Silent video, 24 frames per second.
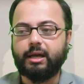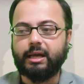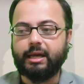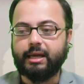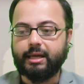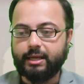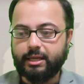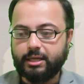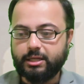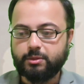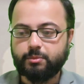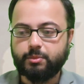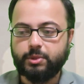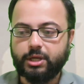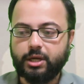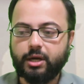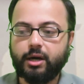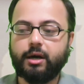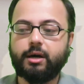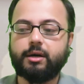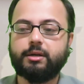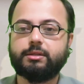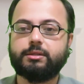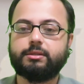It is
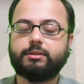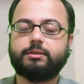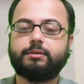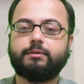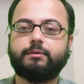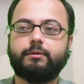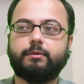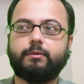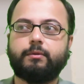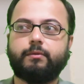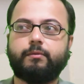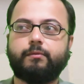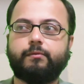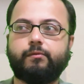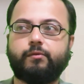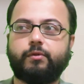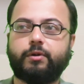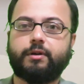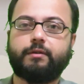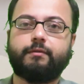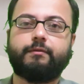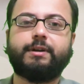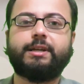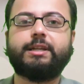because,
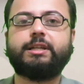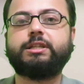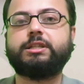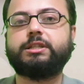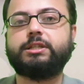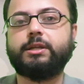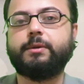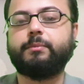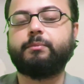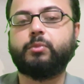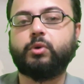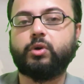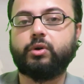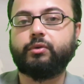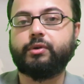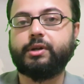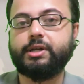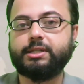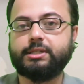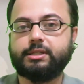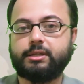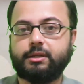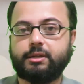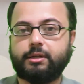for a very simple
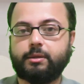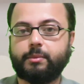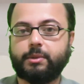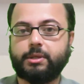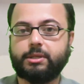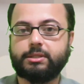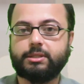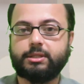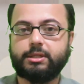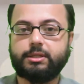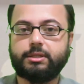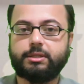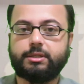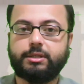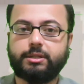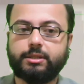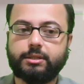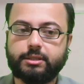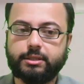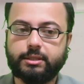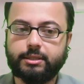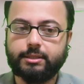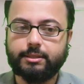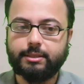reason, dear brothers and
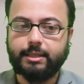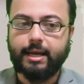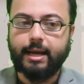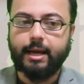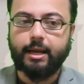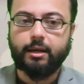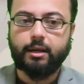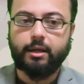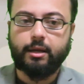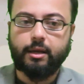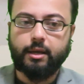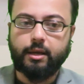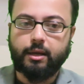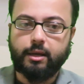sisters, is that